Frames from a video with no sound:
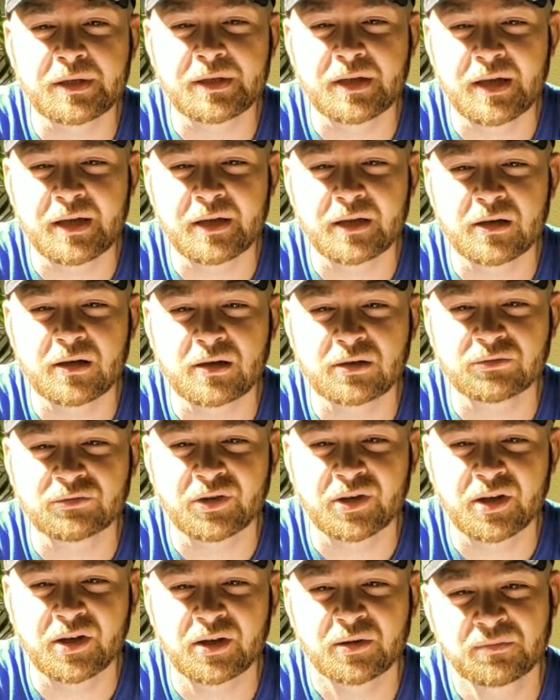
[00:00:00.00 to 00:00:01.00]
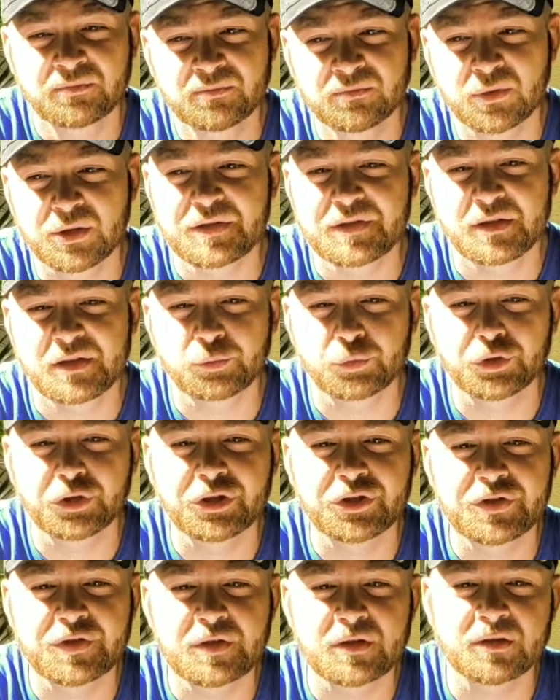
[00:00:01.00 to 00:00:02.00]
They are what some would
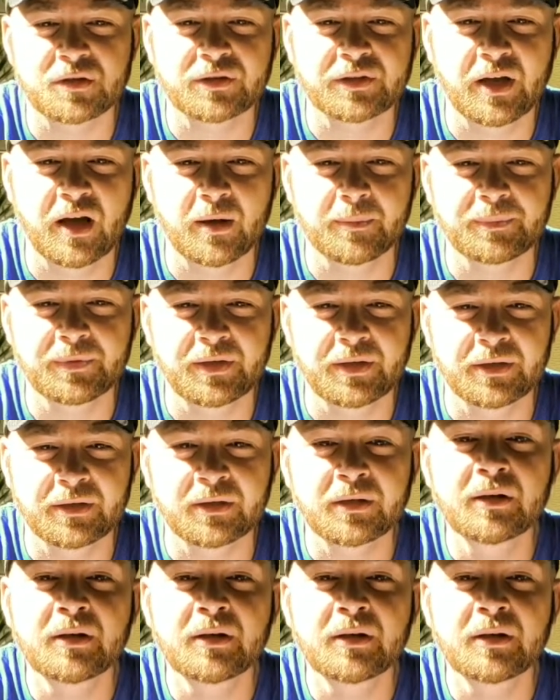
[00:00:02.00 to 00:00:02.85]
consider top tier.